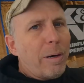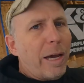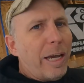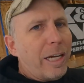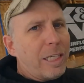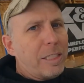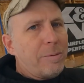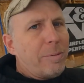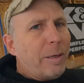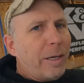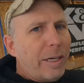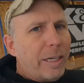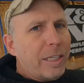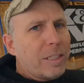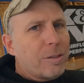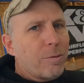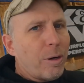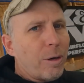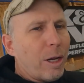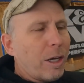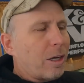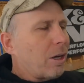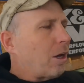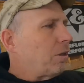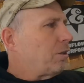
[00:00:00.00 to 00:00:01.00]
my experience
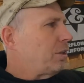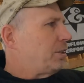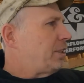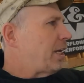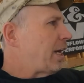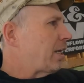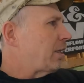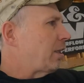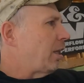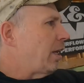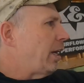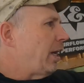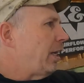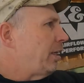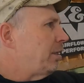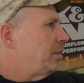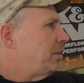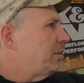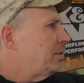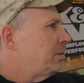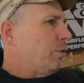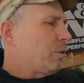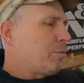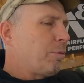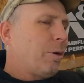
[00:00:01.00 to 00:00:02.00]
when I called the tech
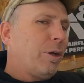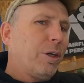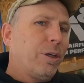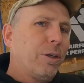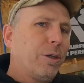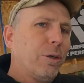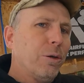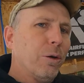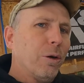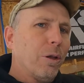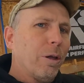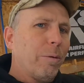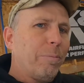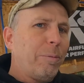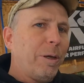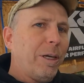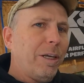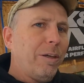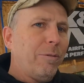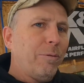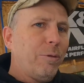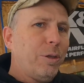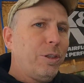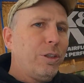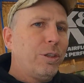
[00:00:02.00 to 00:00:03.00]
line was pretty cool. I
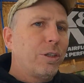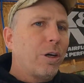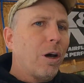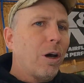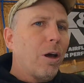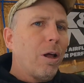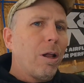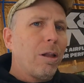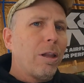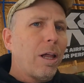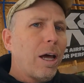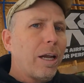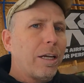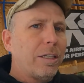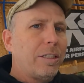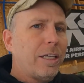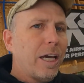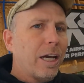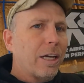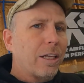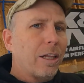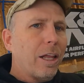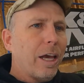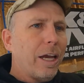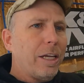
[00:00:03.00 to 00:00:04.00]
mean, when you call a lot of
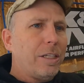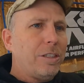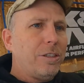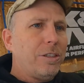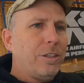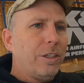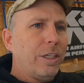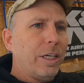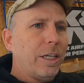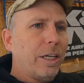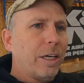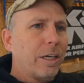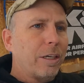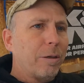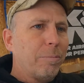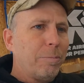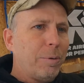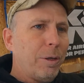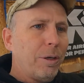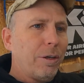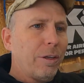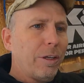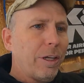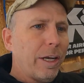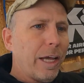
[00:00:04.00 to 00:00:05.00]
tech lines, you get a
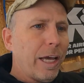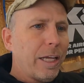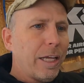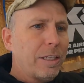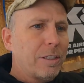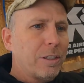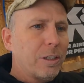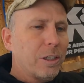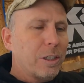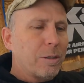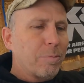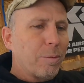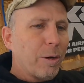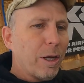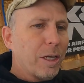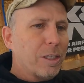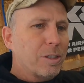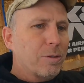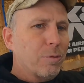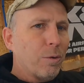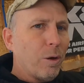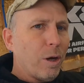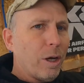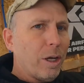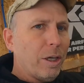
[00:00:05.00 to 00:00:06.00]
computer that answers,
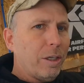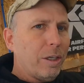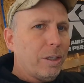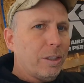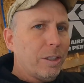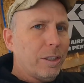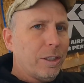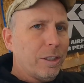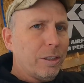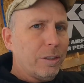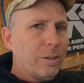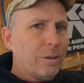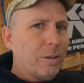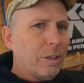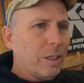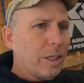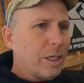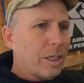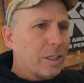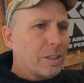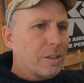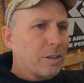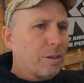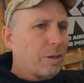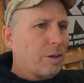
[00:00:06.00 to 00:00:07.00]
press 1 to do
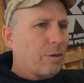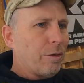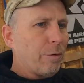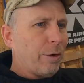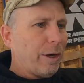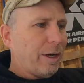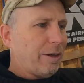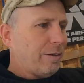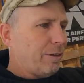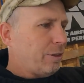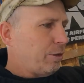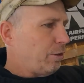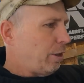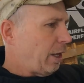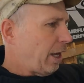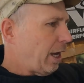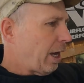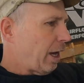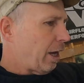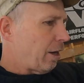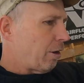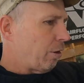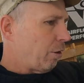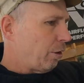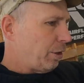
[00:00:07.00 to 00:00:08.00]
this, or 3 to do
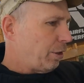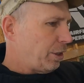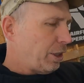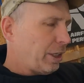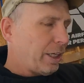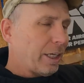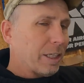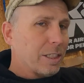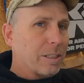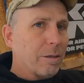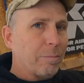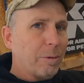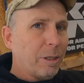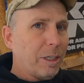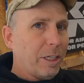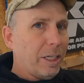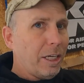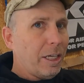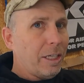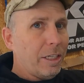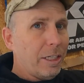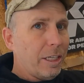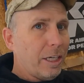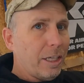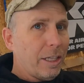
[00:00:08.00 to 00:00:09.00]
that, or you get somebody in
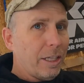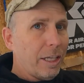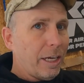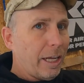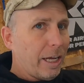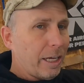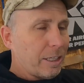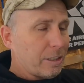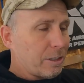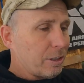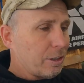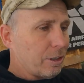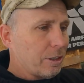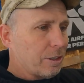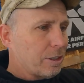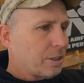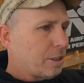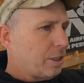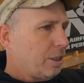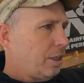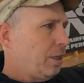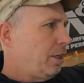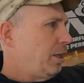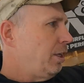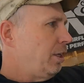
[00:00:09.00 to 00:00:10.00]
India that
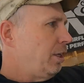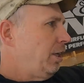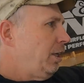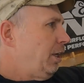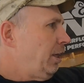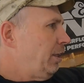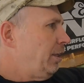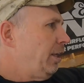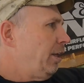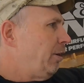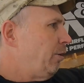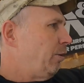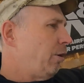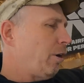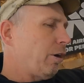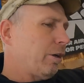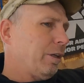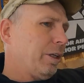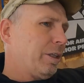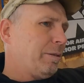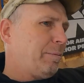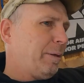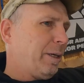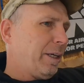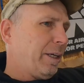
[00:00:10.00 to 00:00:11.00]
answers, and they don't
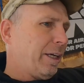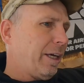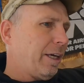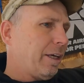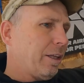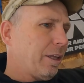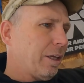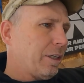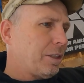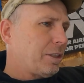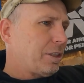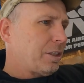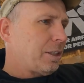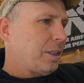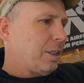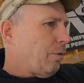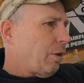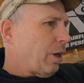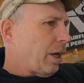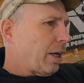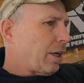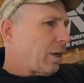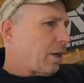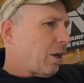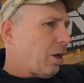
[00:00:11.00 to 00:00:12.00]
hardly speak English.
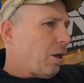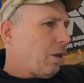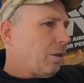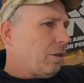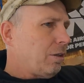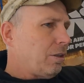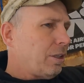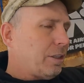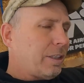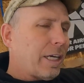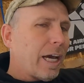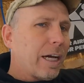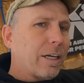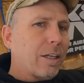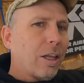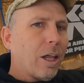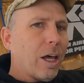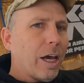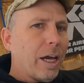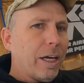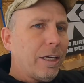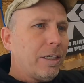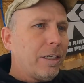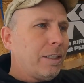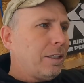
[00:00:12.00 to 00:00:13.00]
Well, I called the tech
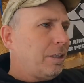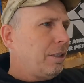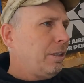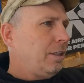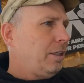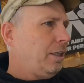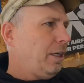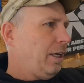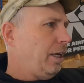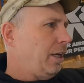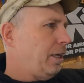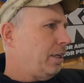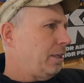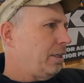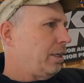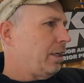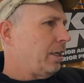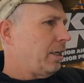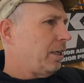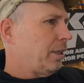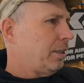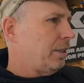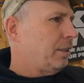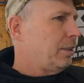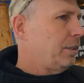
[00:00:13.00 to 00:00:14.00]
line, and
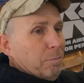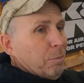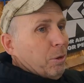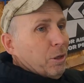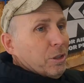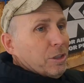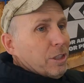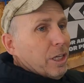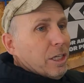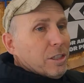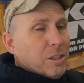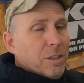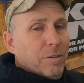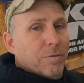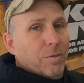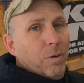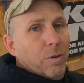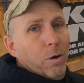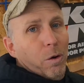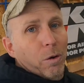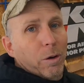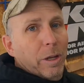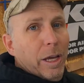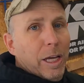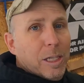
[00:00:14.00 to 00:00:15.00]
a person answers the
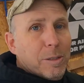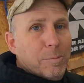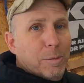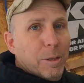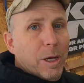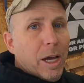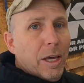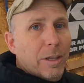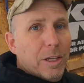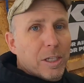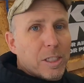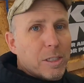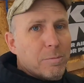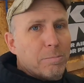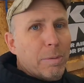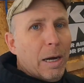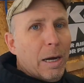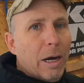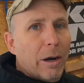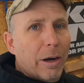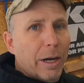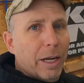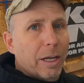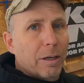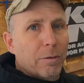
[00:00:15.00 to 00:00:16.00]
phone, SPI, this is
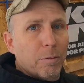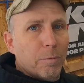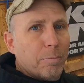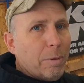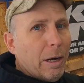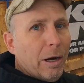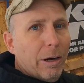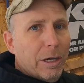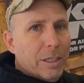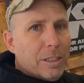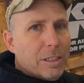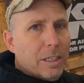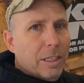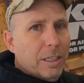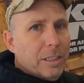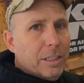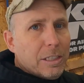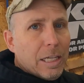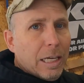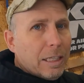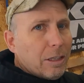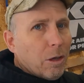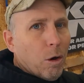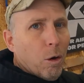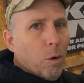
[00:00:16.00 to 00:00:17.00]
Barry. Well,
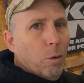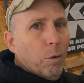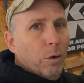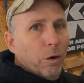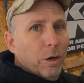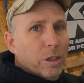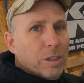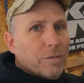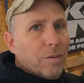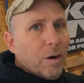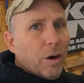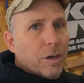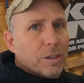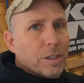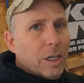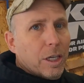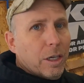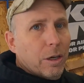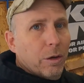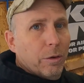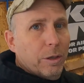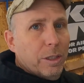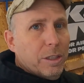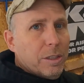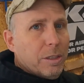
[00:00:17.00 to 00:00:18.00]
he's like the owner as far as I
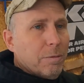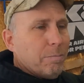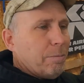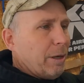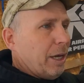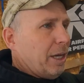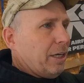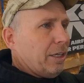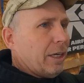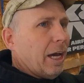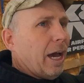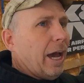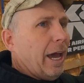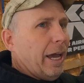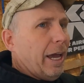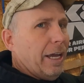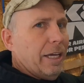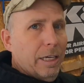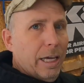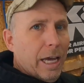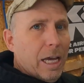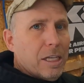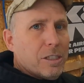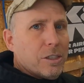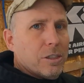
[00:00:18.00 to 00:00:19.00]
know. He's the main guy.
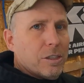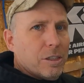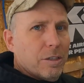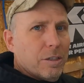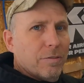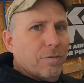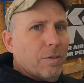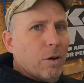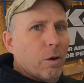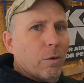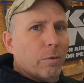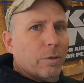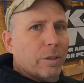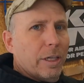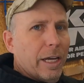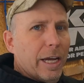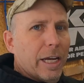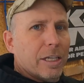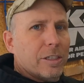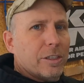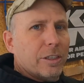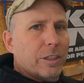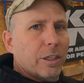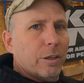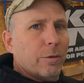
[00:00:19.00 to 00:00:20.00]
He answers the phone to
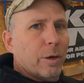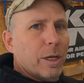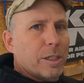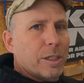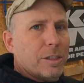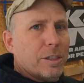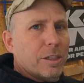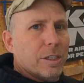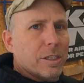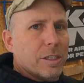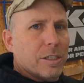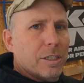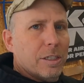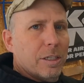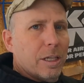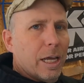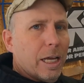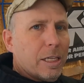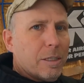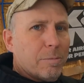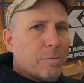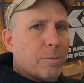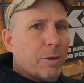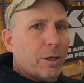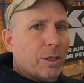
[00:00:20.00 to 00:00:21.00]
answer your questions.
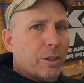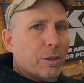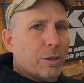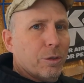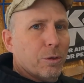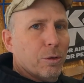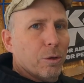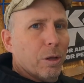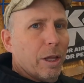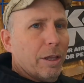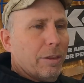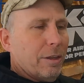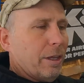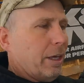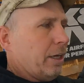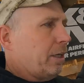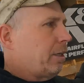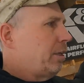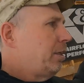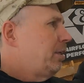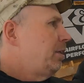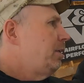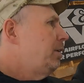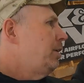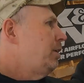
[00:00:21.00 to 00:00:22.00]
That's pretty cool, I
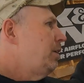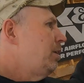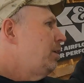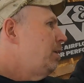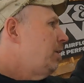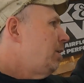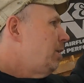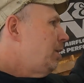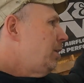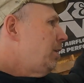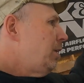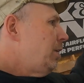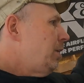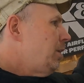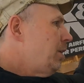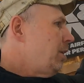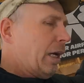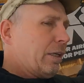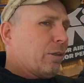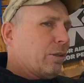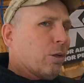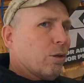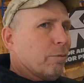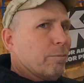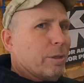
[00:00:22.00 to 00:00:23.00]
think.
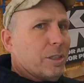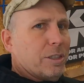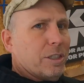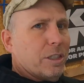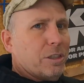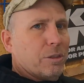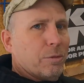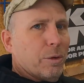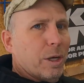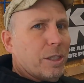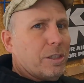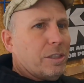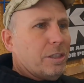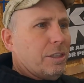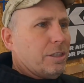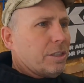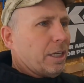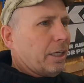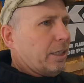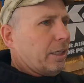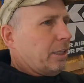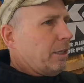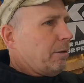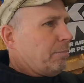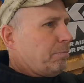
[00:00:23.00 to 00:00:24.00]
I told him my situation. He's
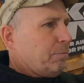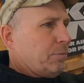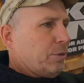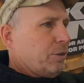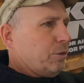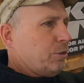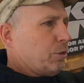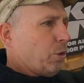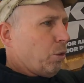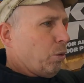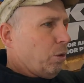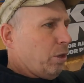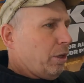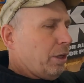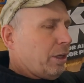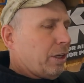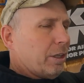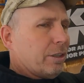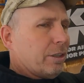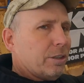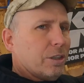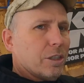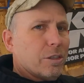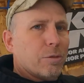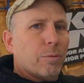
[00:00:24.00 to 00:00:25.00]
like, yep, you totally
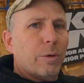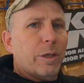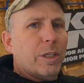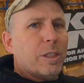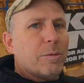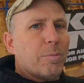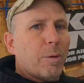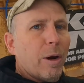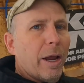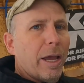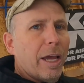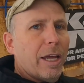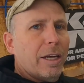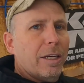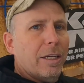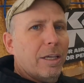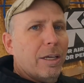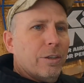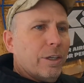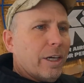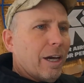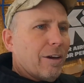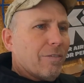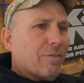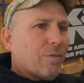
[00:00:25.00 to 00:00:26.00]
just respray it.
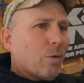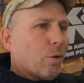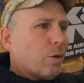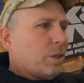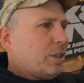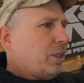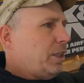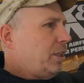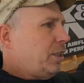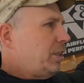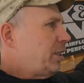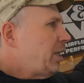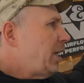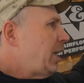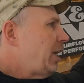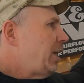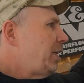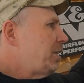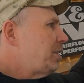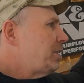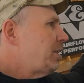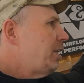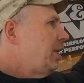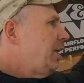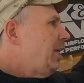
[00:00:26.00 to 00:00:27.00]
You got 14
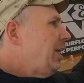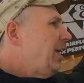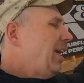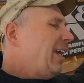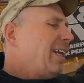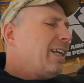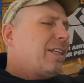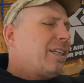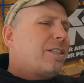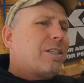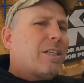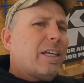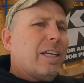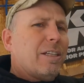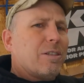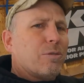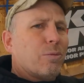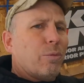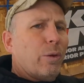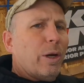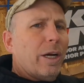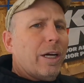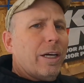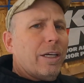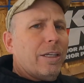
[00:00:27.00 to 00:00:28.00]
days. And
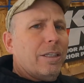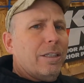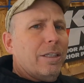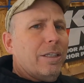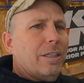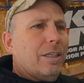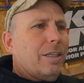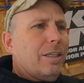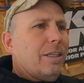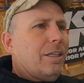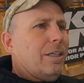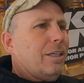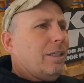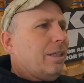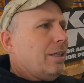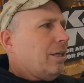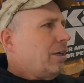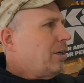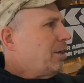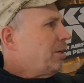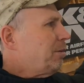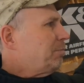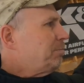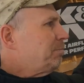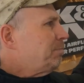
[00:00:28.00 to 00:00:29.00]
it's weird,
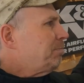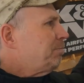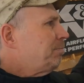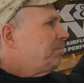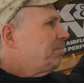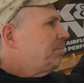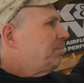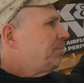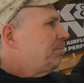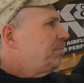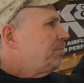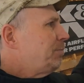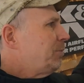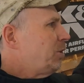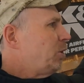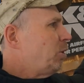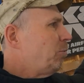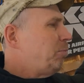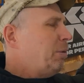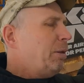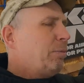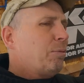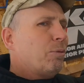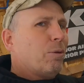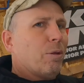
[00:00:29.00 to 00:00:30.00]
you
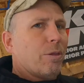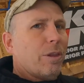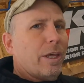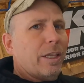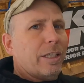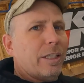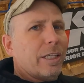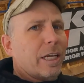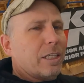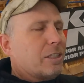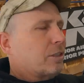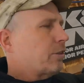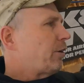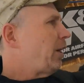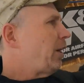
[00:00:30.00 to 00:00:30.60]
know, people will think that's